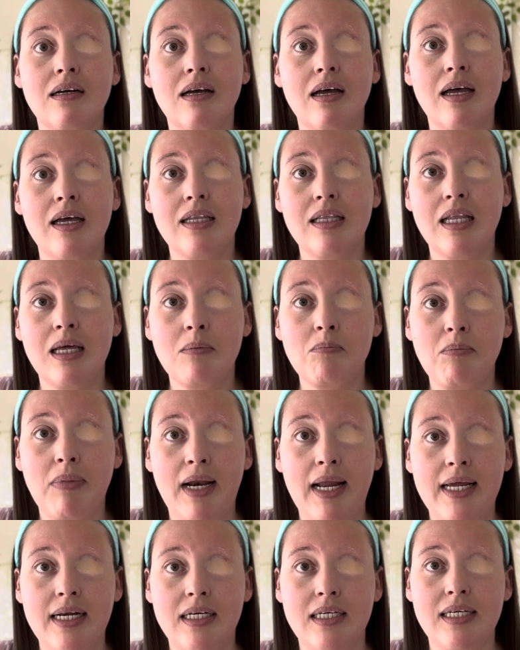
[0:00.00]
and then
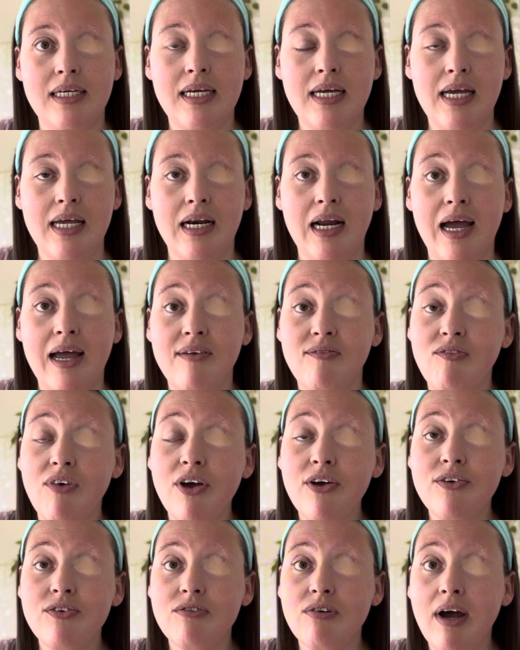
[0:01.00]
blend it in. I've
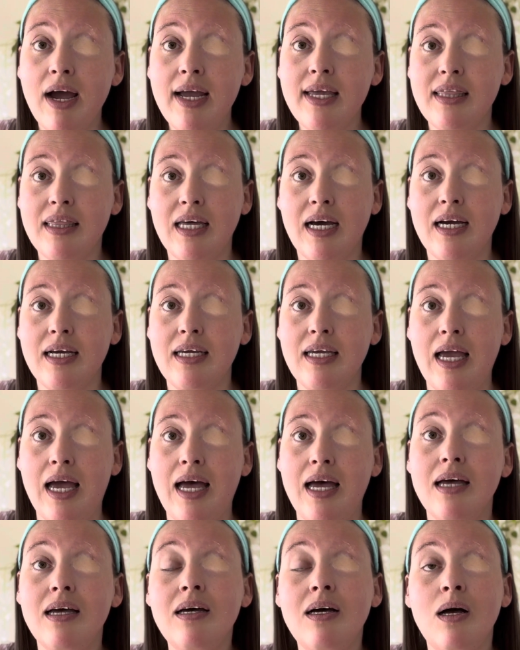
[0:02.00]
not tried that
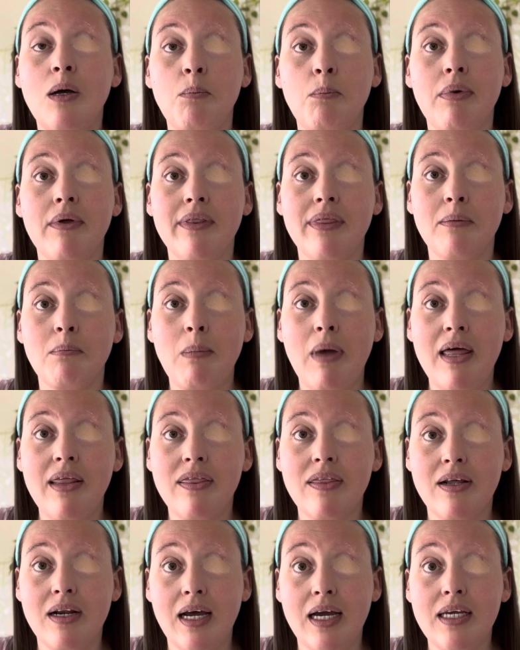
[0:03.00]
yet, but the
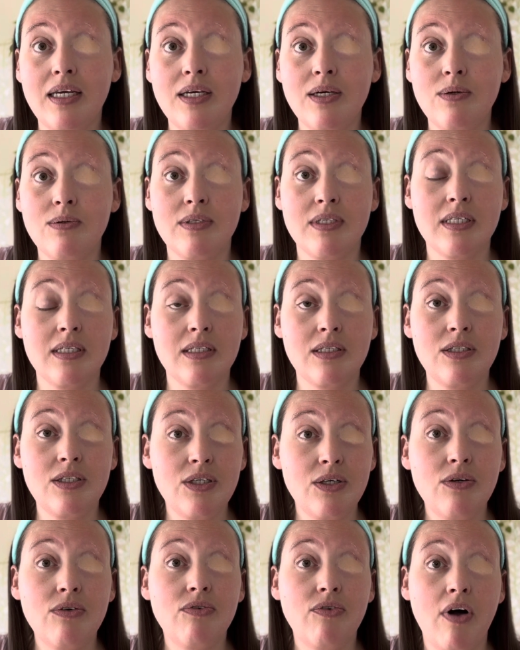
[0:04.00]
method I use isn't
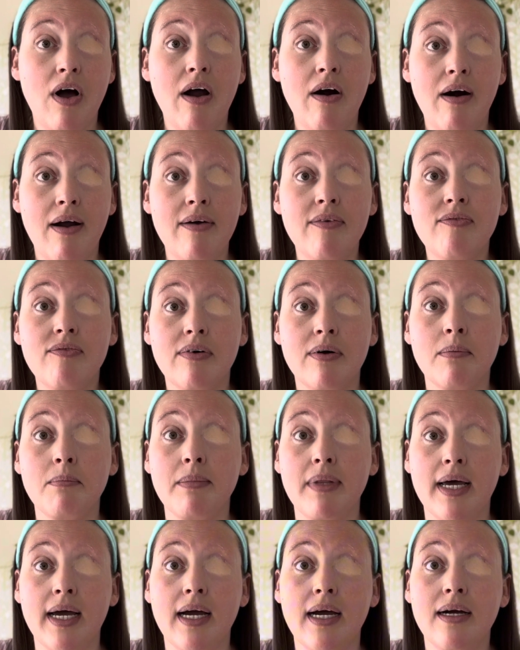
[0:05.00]
too far off
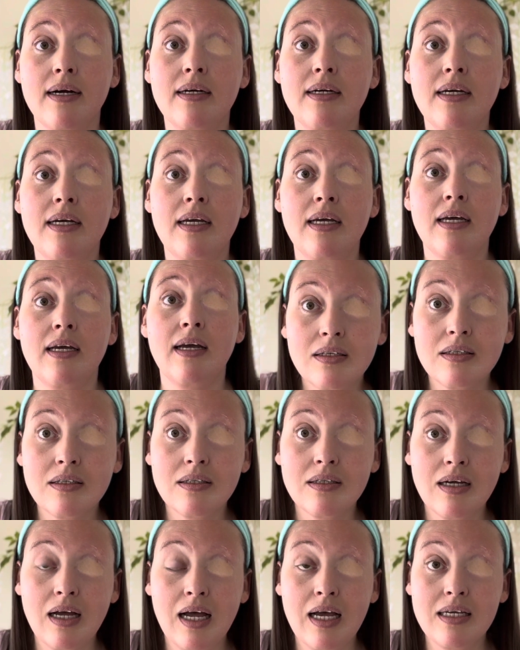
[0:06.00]
from that.
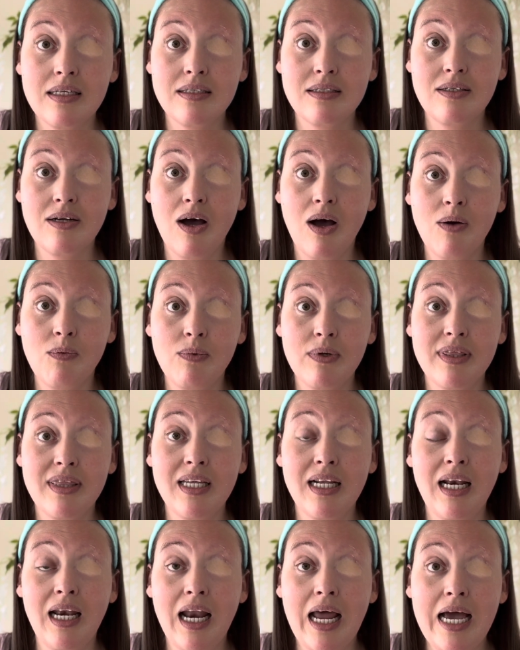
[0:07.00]
I start with the
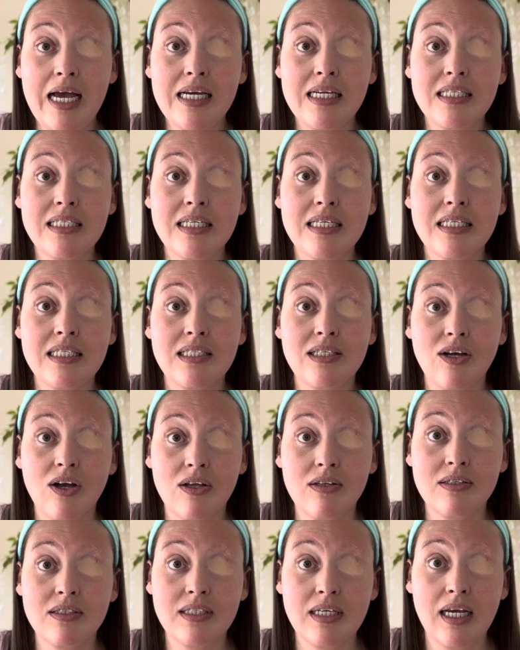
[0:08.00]
lightest
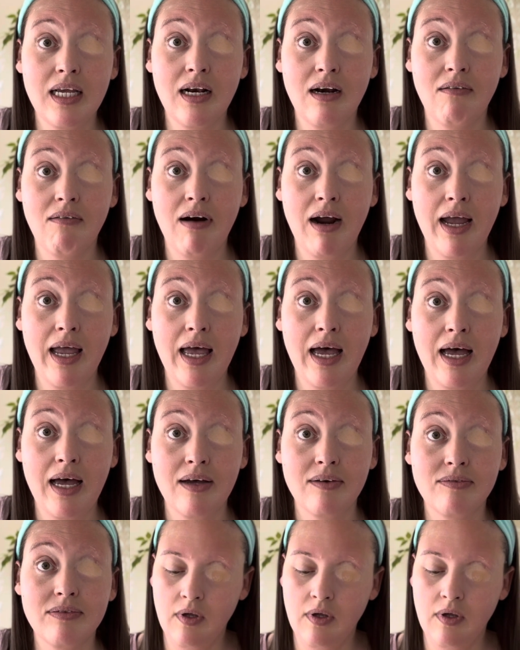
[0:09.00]
concealer I have.